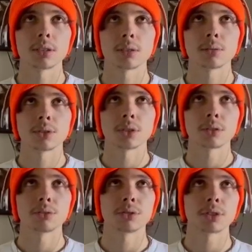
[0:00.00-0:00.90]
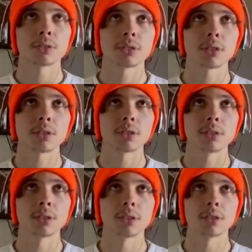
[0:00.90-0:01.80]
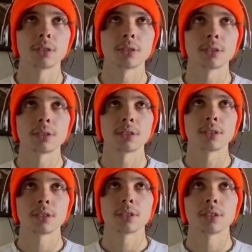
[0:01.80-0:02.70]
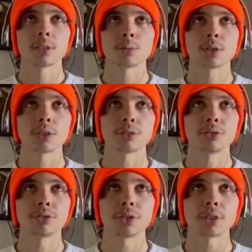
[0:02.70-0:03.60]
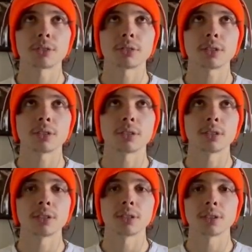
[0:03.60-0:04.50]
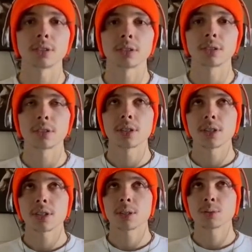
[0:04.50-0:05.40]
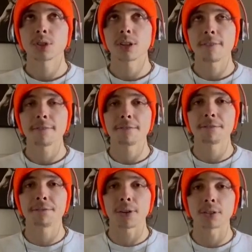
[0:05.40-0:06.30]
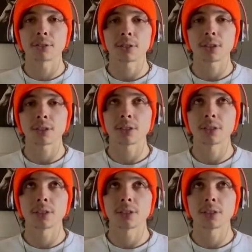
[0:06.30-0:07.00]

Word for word: I'm trying to fuck around in here. I'm trying to fuck around in here. I'm trying to fuck around in